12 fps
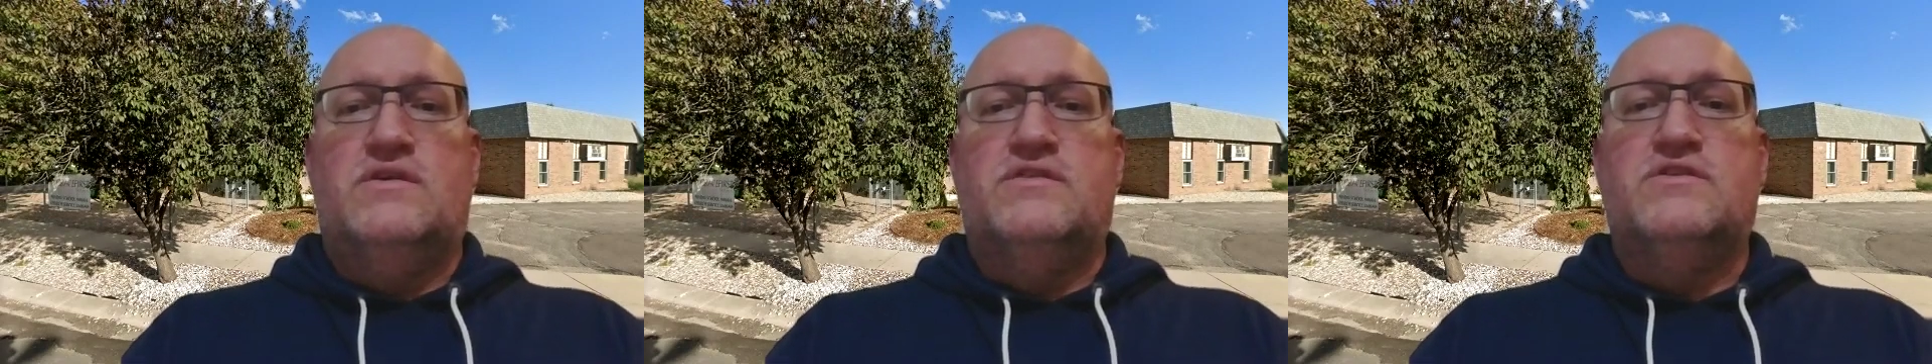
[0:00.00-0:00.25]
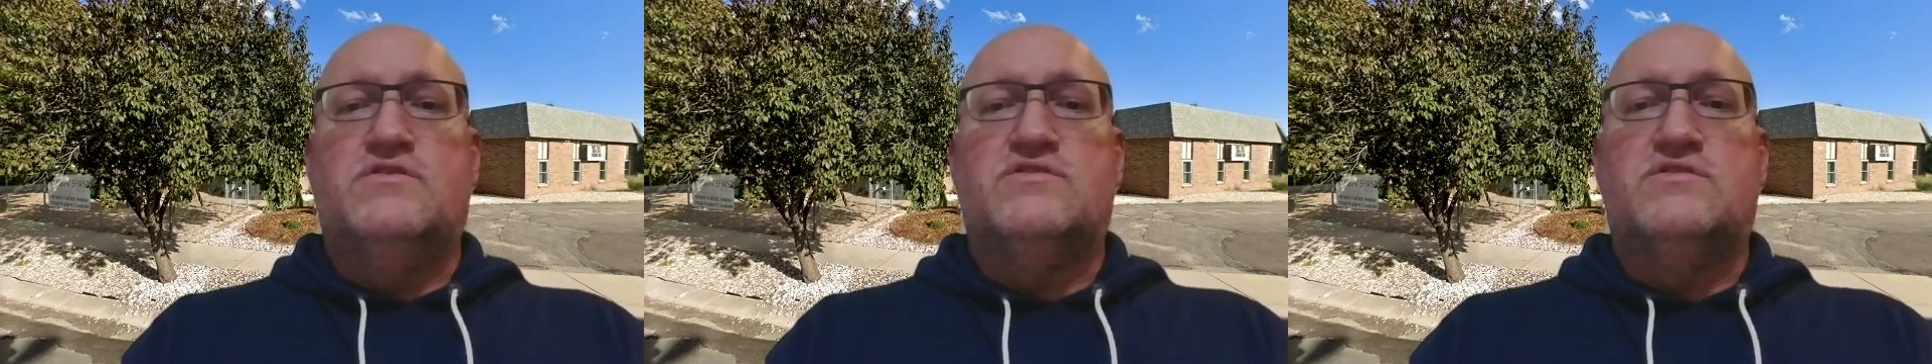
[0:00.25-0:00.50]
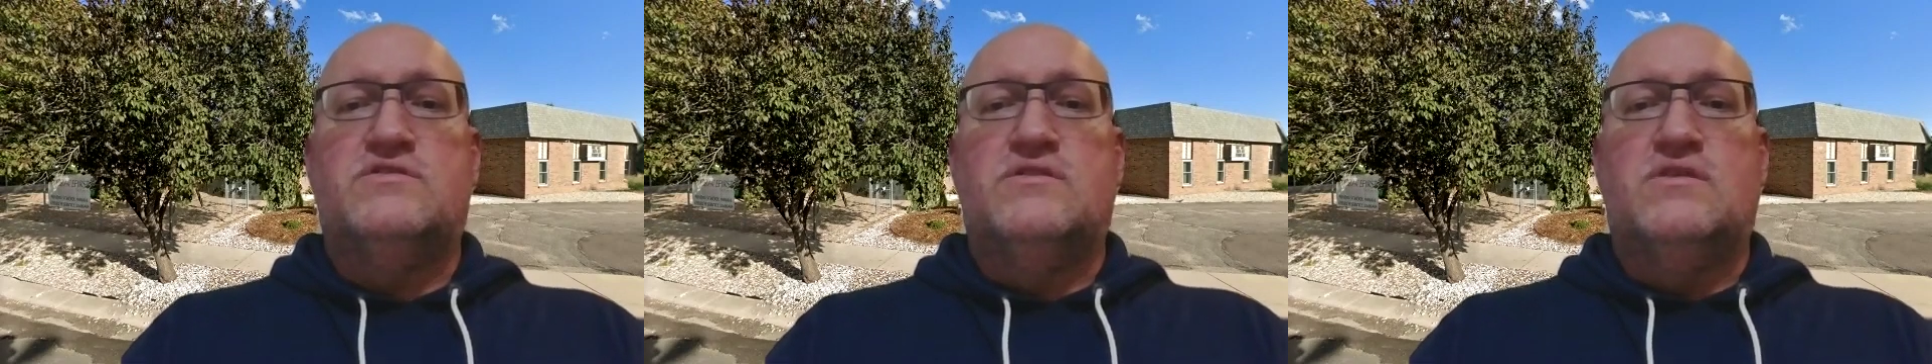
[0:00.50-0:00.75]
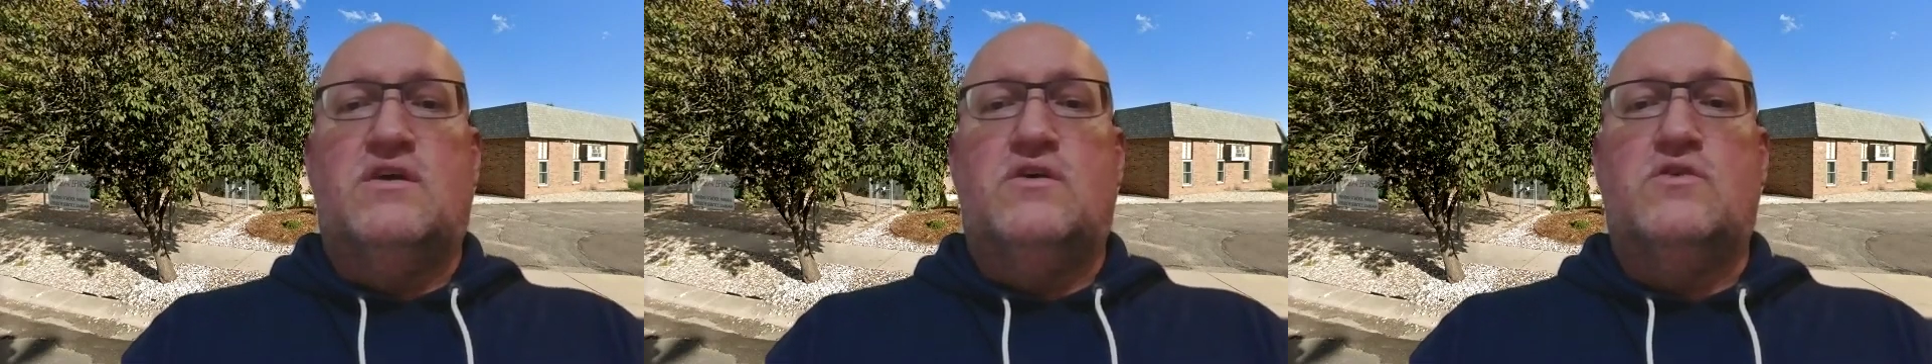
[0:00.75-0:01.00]
there's
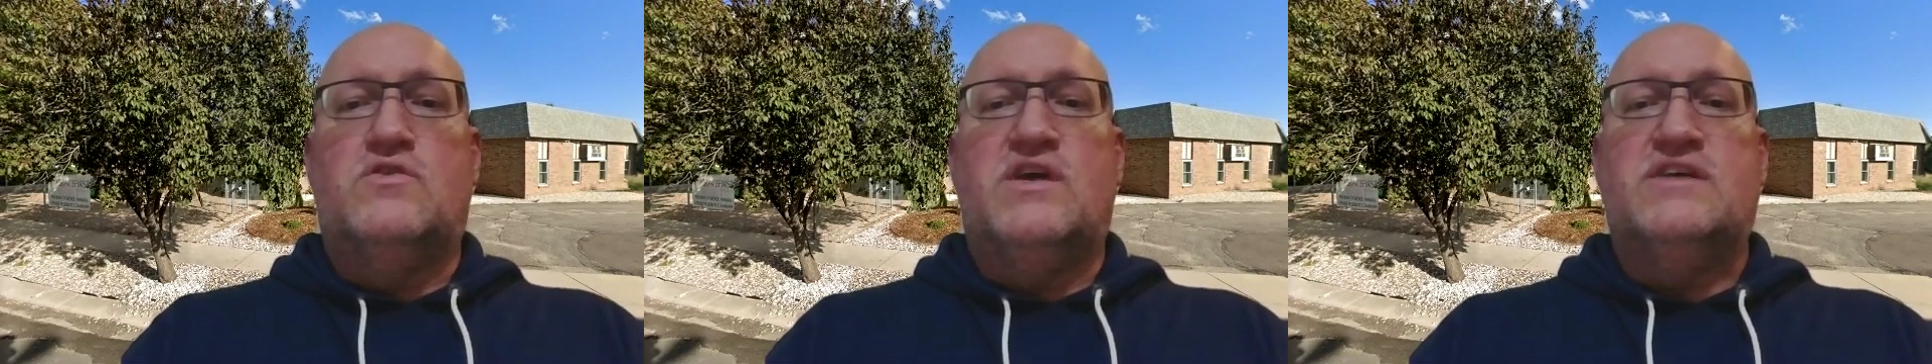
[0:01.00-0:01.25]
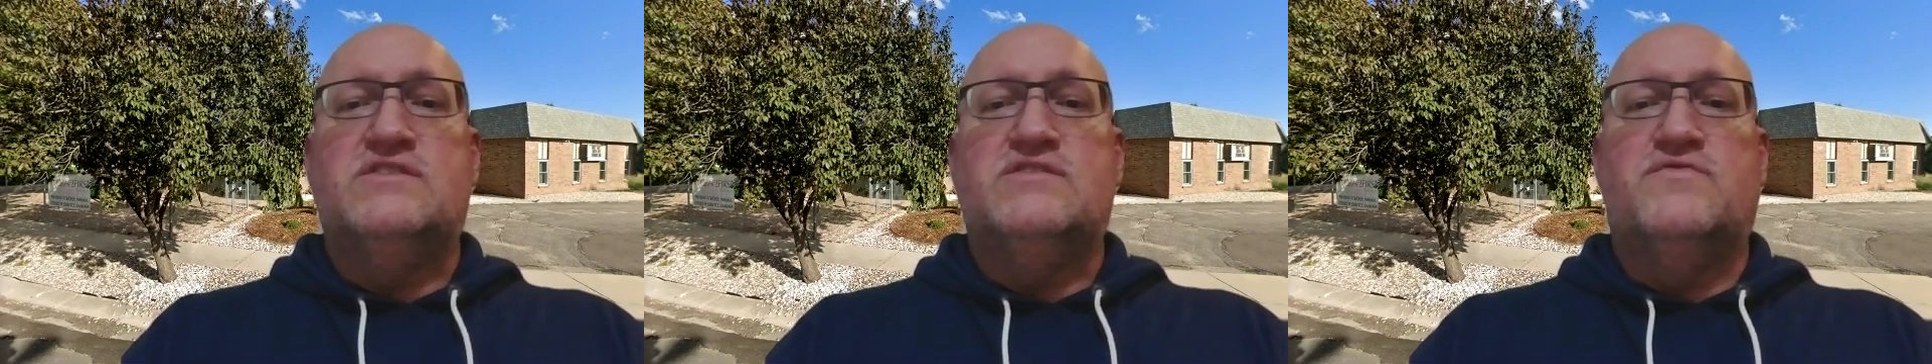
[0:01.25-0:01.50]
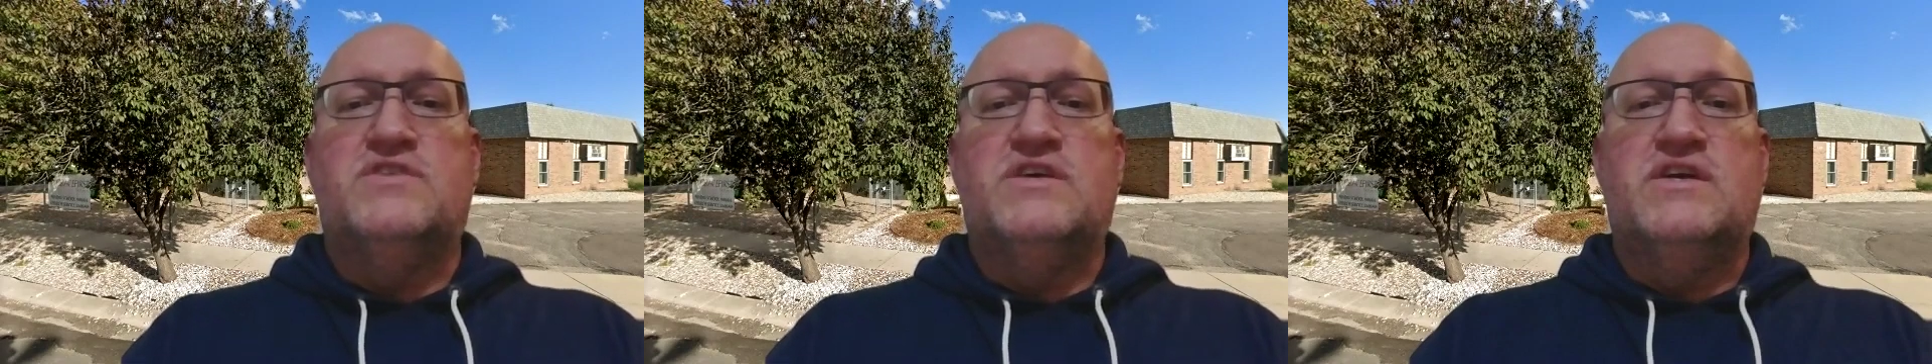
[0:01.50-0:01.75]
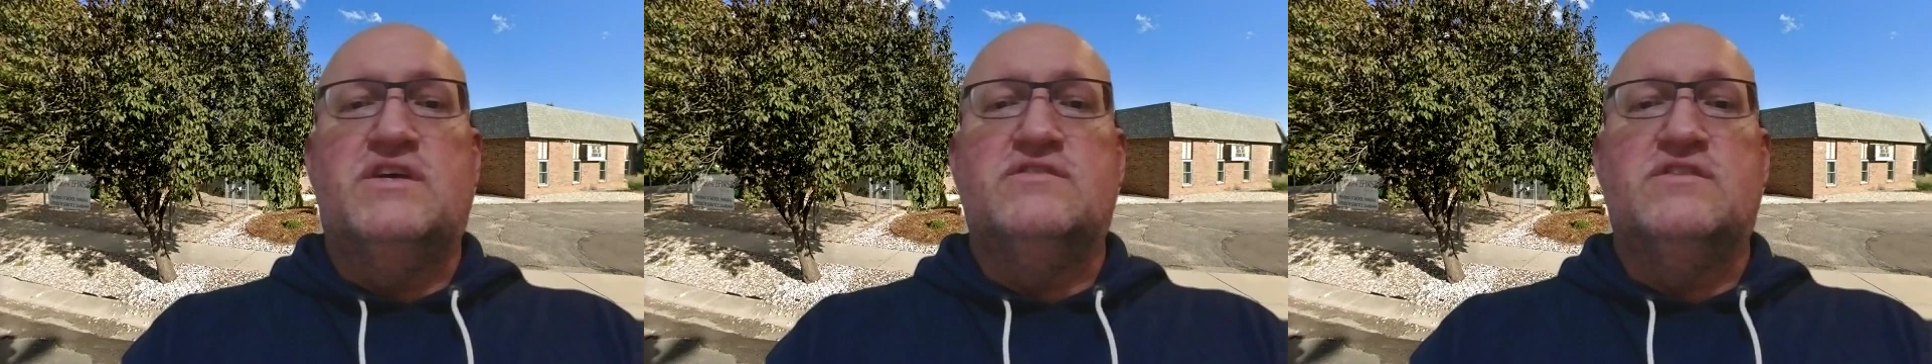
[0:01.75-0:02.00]
all kinds of
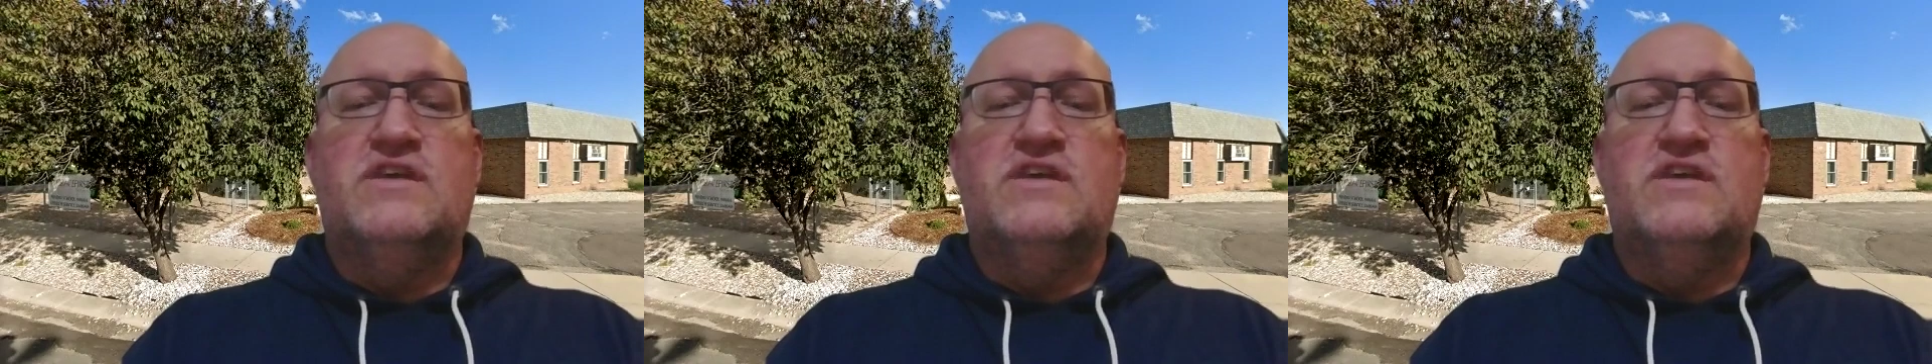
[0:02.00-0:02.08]
things.